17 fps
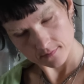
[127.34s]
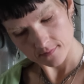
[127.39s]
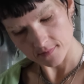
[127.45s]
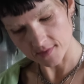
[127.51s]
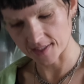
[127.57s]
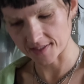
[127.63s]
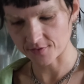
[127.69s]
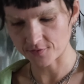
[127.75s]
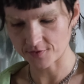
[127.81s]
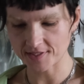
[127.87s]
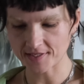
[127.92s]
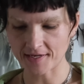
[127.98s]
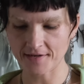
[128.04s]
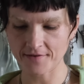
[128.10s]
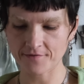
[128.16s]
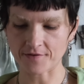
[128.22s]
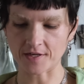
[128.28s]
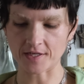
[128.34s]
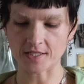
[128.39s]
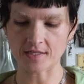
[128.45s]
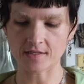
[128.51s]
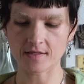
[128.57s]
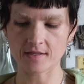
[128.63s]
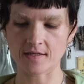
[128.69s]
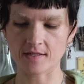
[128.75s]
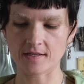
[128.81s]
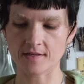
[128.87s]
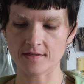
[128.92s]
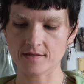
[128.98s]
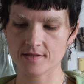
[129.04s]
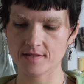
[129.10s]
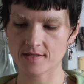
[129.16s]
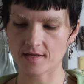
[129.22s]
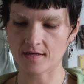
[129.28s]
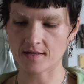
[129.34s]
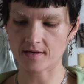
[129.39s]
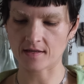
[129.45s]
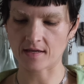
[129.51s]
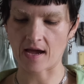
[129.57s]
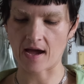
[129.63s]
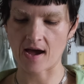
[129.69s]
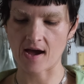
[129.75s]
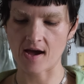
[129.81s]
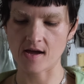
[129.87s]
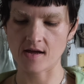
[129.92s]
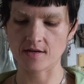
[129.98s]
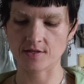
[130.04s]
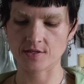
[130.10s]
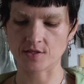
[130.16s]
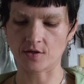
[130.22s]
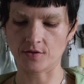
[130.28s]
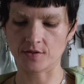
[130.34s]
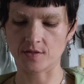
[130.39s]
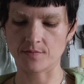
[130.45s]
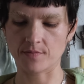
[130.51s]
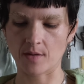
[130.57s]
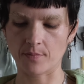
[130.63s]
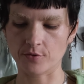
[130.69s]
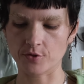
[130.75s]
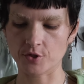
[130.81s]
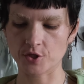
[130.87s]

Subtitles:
This one's kind of funny. It's a cat salt and pepper